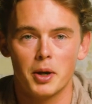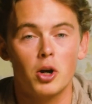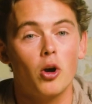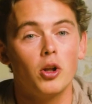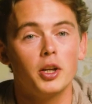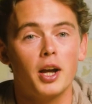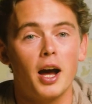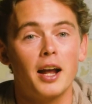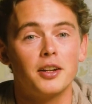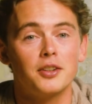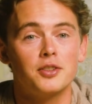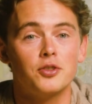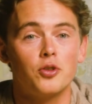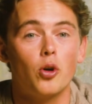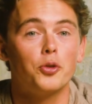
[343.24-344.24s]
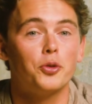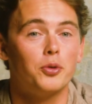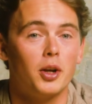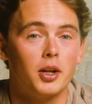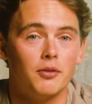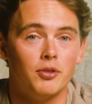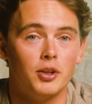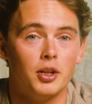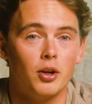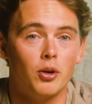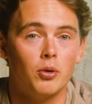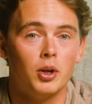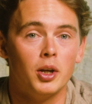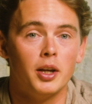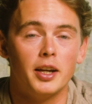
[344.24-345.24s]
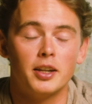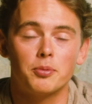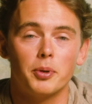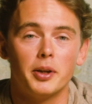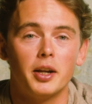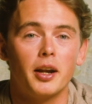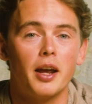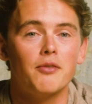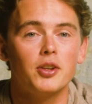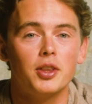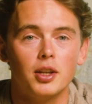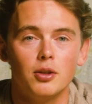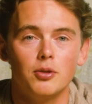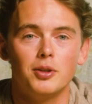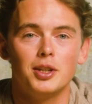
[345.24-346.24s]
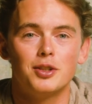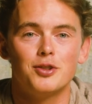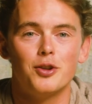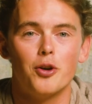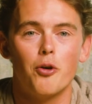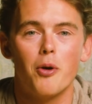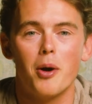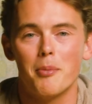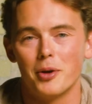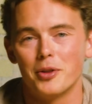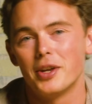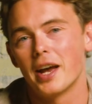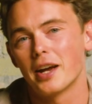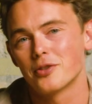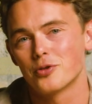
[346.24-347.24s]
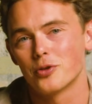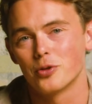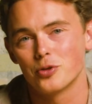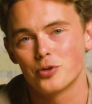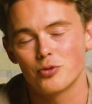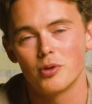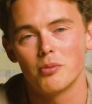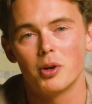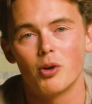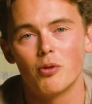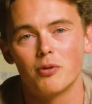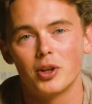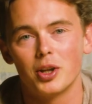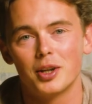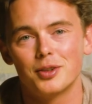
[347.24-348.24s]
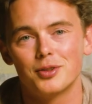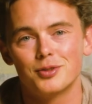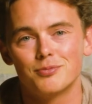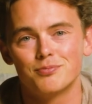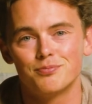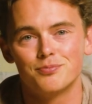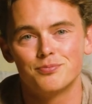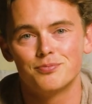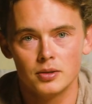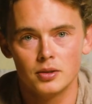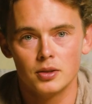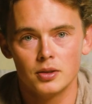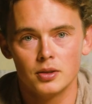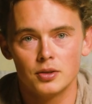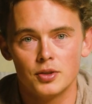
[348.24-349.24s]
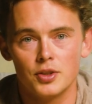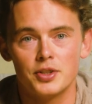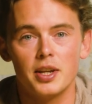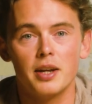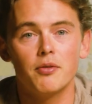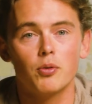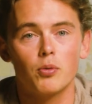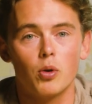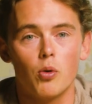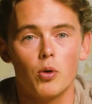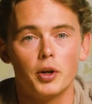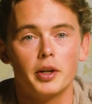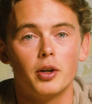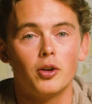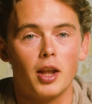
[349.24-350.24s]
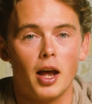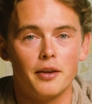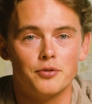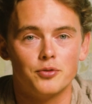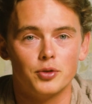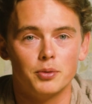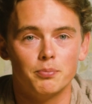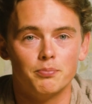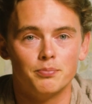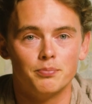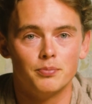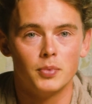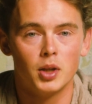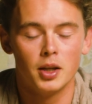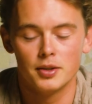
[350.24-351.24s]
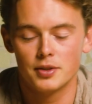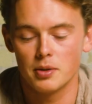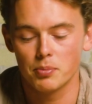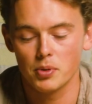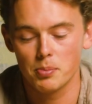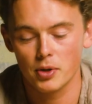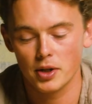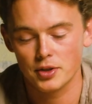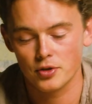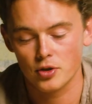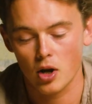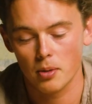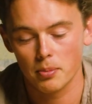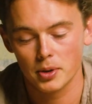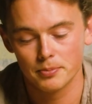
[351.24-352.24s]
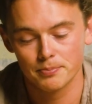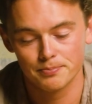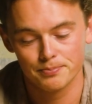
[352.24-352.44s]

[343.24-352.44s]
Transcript: colleague Anas has also done a video explaining everything you need to know about the external streaming overlays. To save a recording or live stream, simply press stop